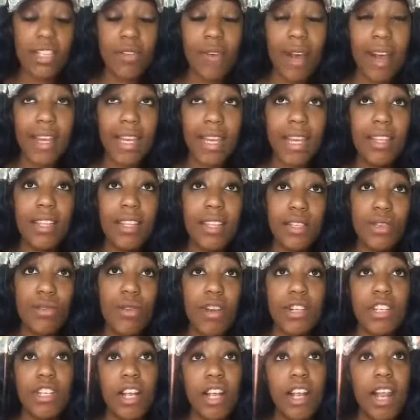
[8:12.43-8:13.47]
So I get this
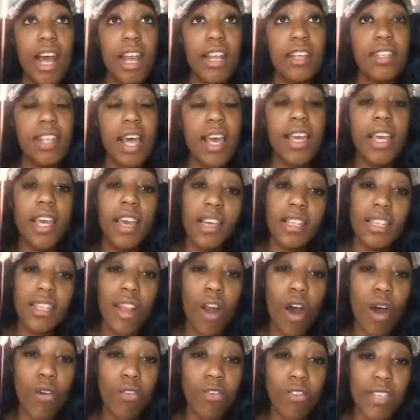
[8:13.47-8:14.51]
question a lot is like, is
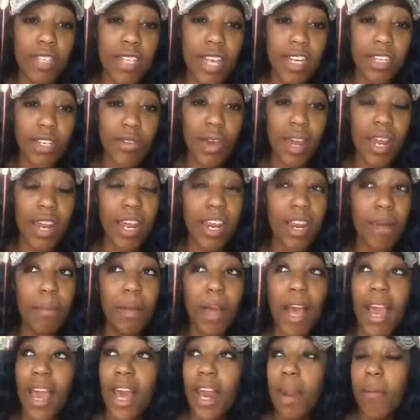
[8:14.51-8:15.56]
it oversaturated? And
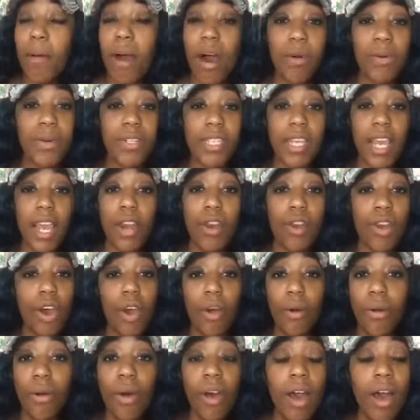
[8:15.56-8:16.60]
I'm, and I'm always saying
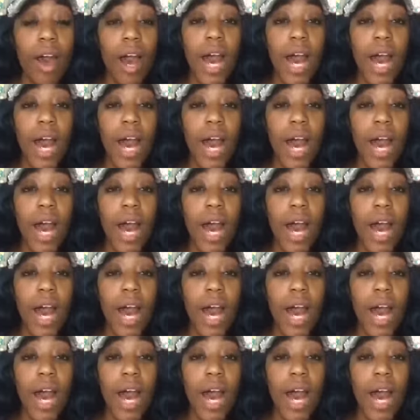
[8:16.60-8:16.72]
no.